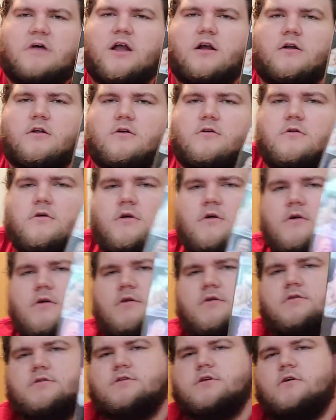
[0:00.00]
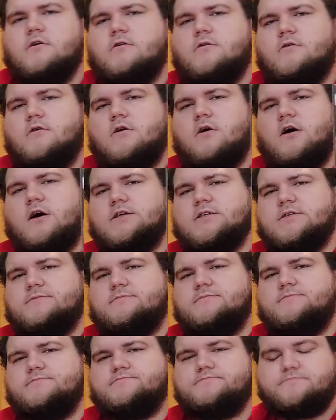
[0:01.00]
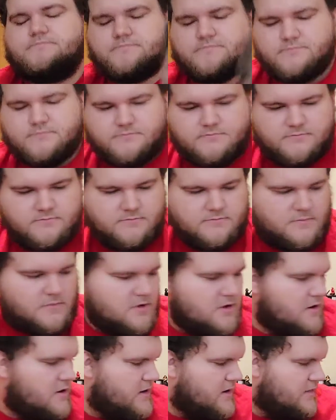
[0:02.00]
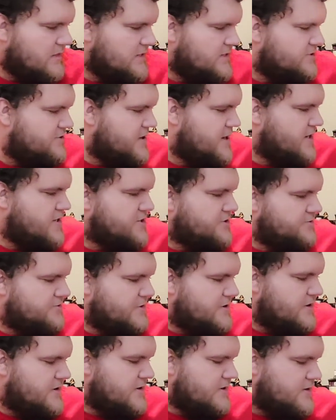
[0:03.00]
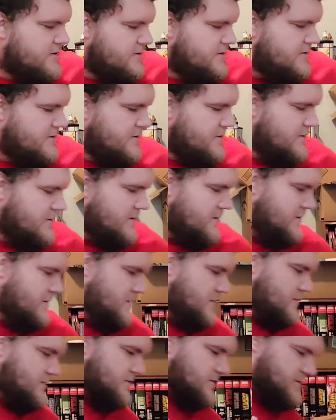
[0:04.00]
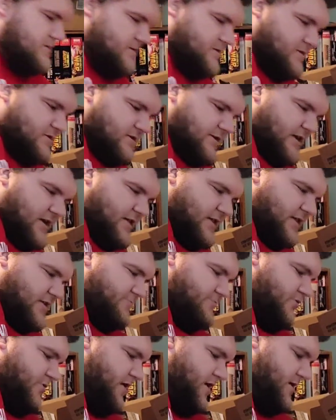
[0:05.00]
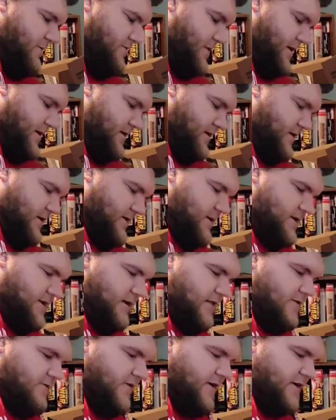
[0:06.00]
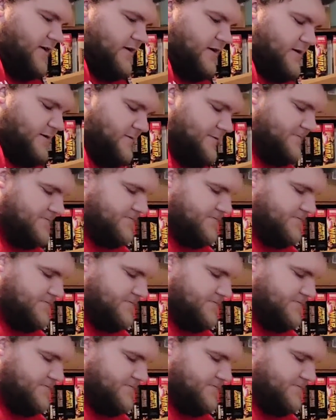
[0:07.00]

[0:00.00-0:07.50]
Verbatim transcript: I don't know. So awesome. All right, let's try to, uh, let's get this bread, man. Let's get this elevator.